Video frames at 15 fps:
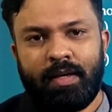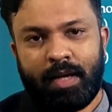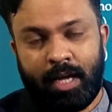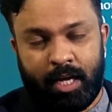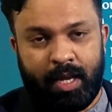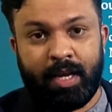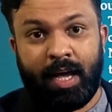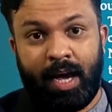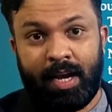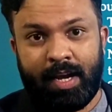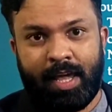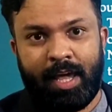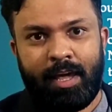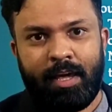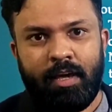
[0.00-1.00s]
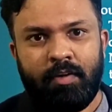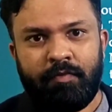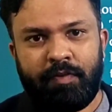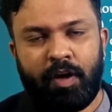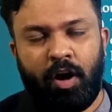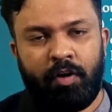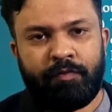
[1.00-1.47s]
green algae,
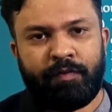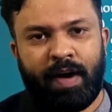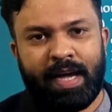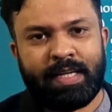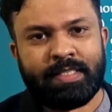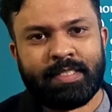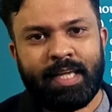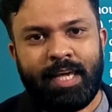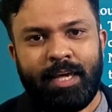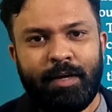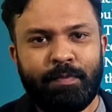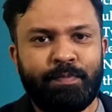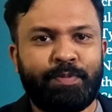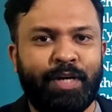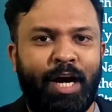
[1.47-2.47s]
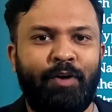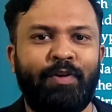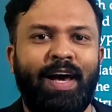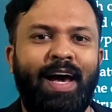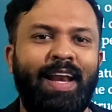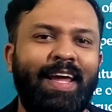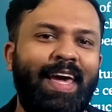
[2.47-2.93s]
pheophyll, brown
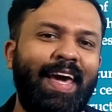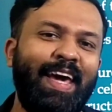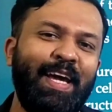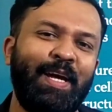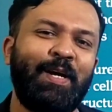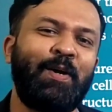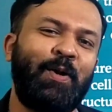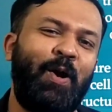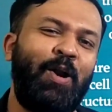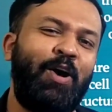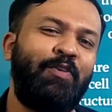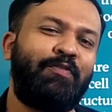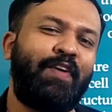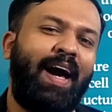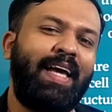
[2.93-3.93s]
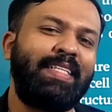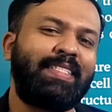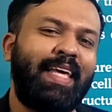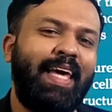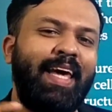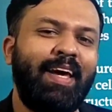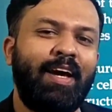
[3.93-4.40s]
algae,
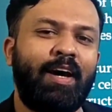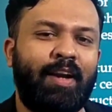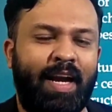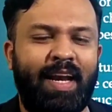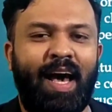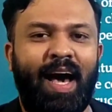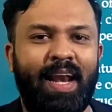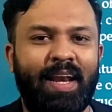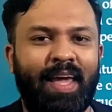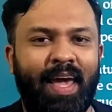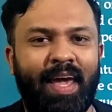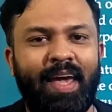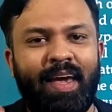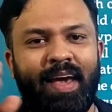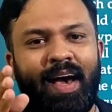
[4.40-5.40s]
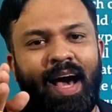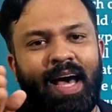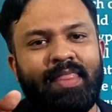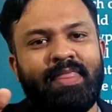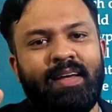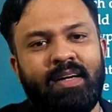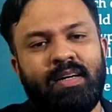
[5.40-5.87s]
rhodophyll, red algae,
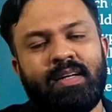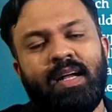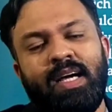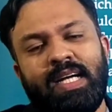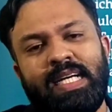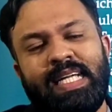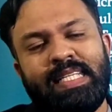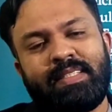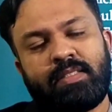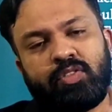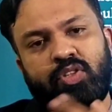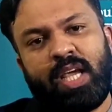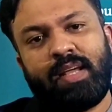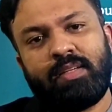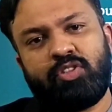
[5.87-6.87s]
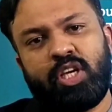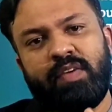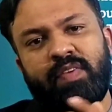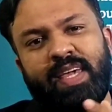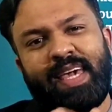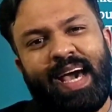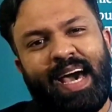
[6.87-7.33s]
and their
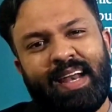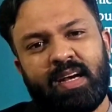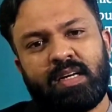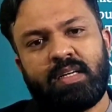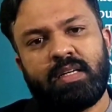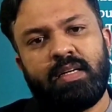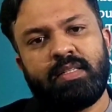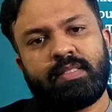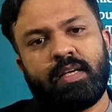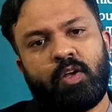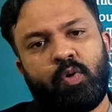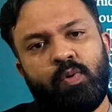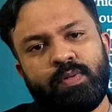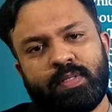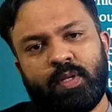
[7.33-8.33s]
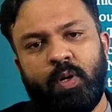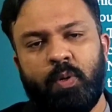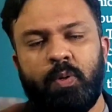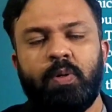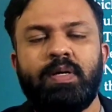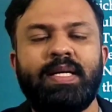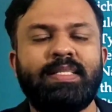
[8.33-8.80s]
distinctive characters are
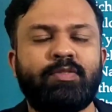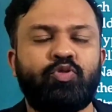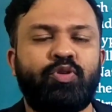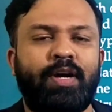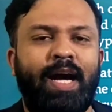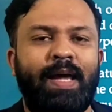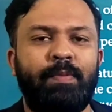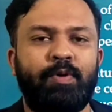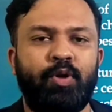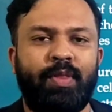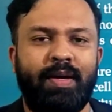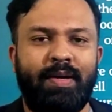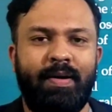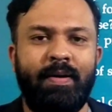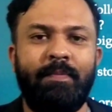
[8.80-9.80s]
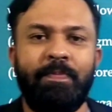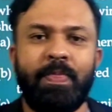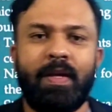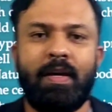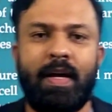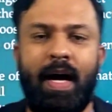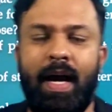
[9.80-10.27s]
also described there,
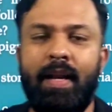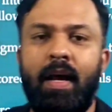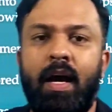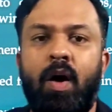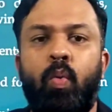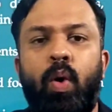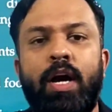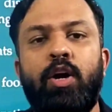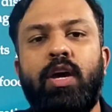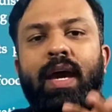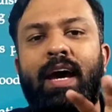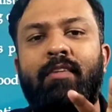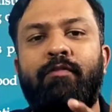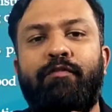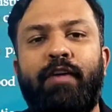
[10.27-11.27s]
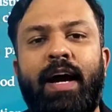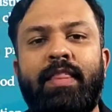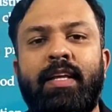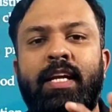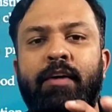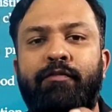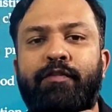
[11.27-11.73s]
right? We can find
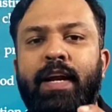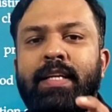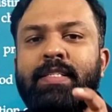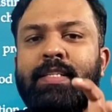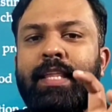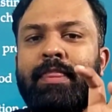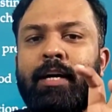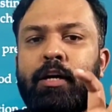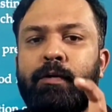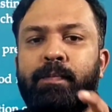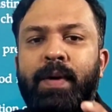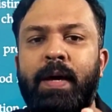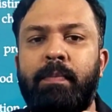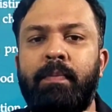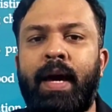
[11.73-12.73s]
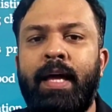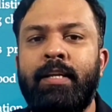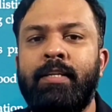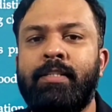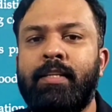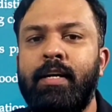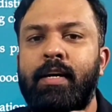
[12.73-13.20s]
the difference in their
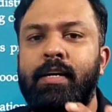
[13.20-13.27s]
pigments,